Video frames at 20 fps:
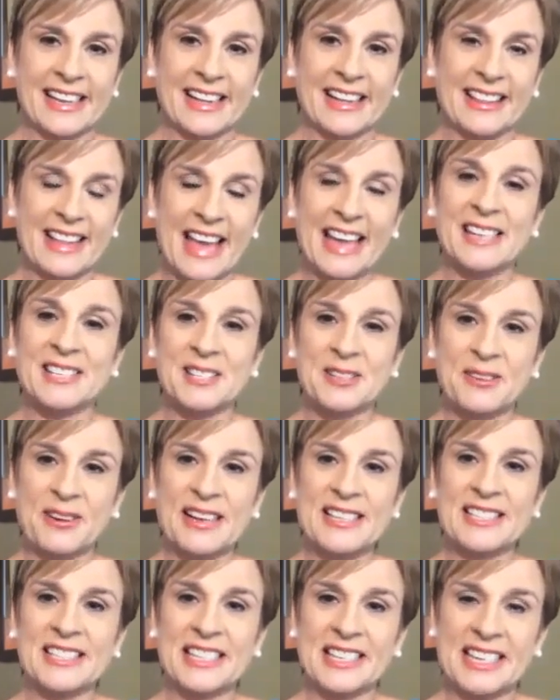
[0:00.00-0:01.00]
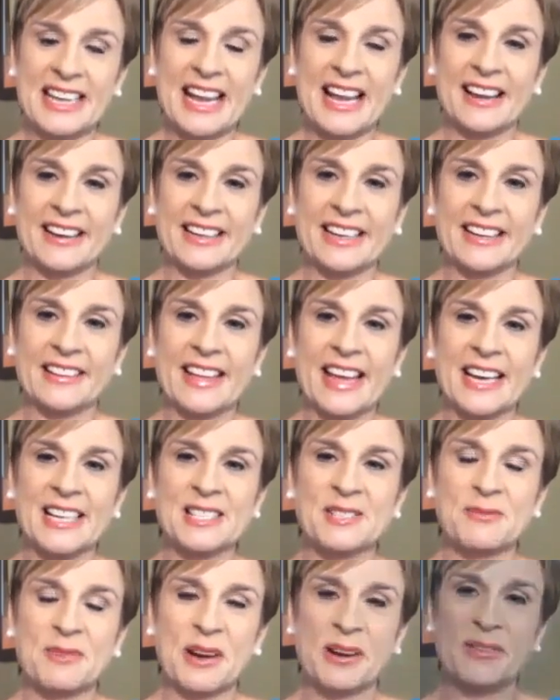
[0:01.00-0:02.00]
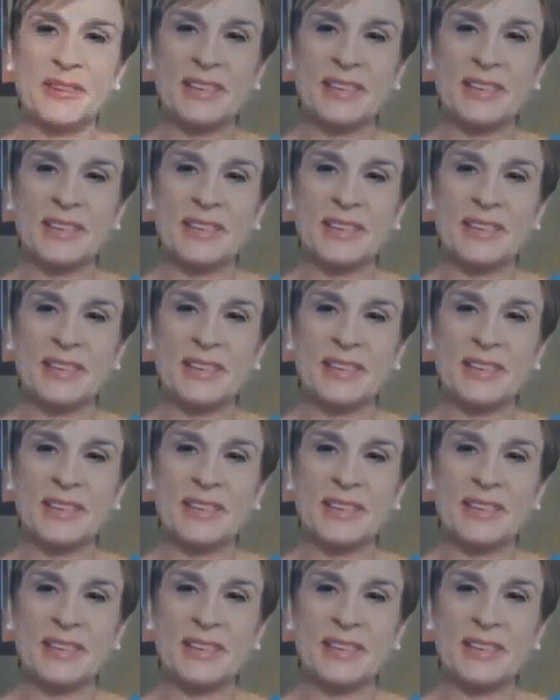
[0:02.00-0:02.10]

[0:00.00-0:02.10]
That is Grayson County, and that is where